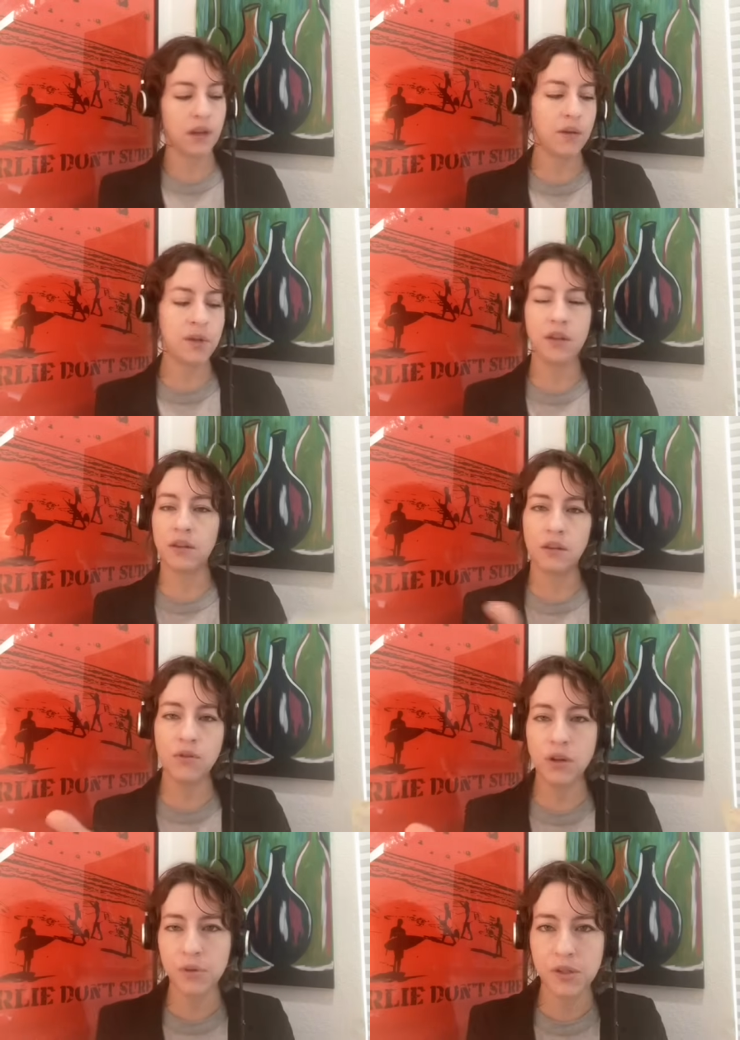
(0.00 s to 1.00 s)
I mean,
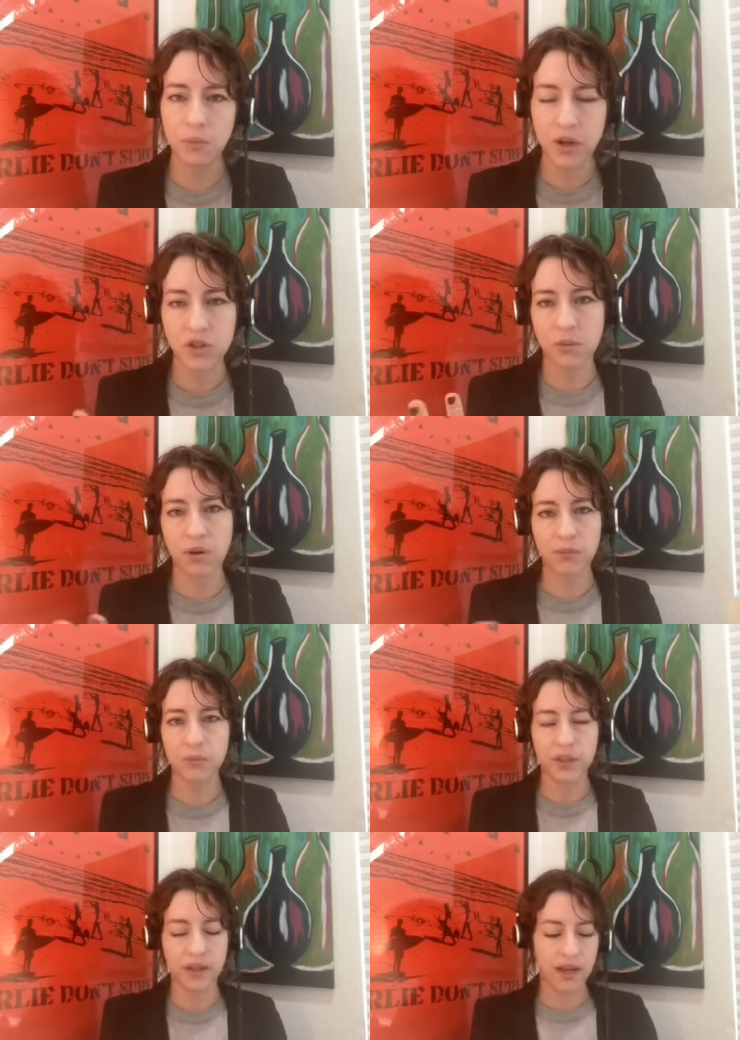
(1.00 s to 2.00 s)
you know so much. I
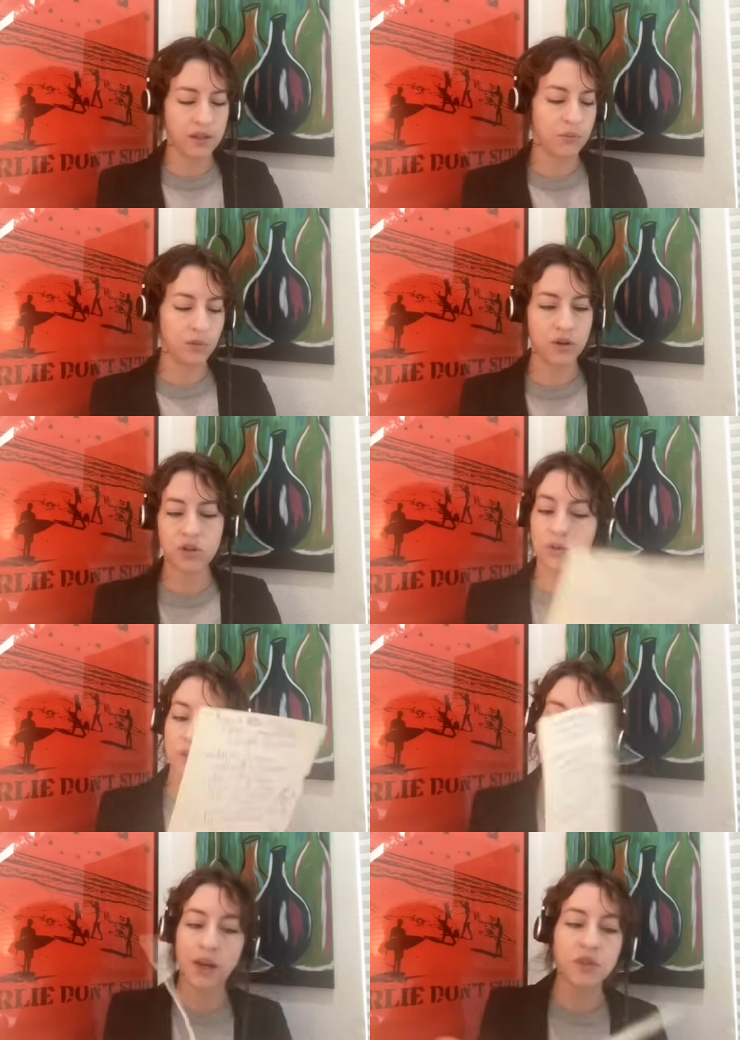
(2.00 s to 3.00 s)
probably Kat Tenbarge don't
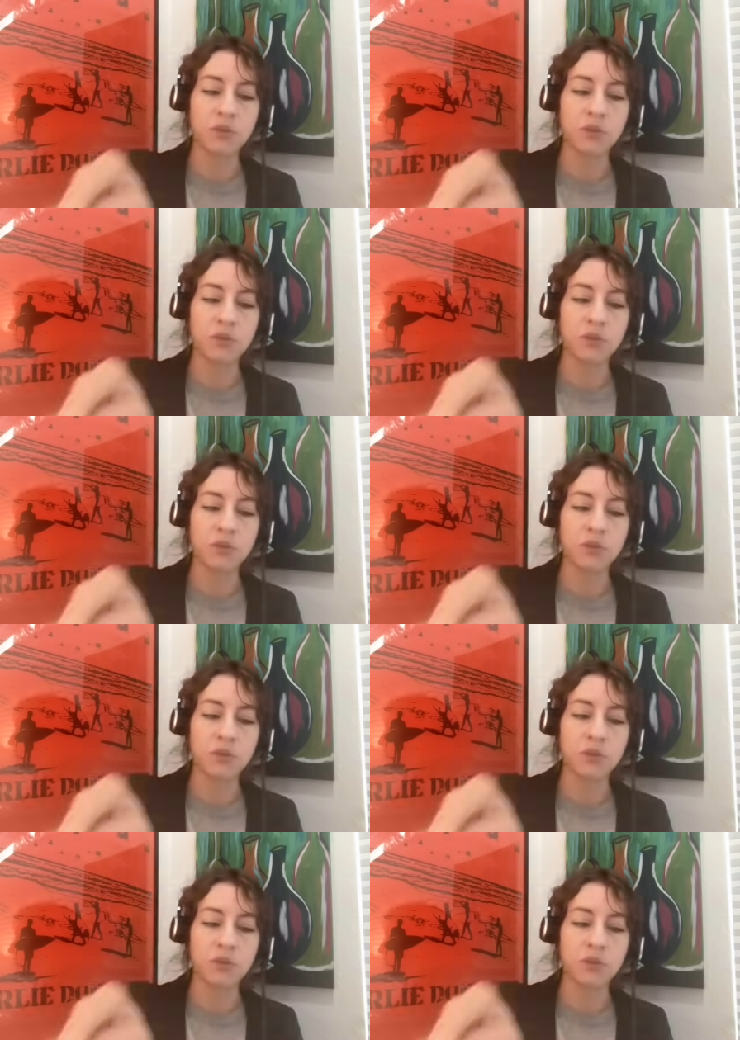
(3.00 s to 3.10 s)
even have to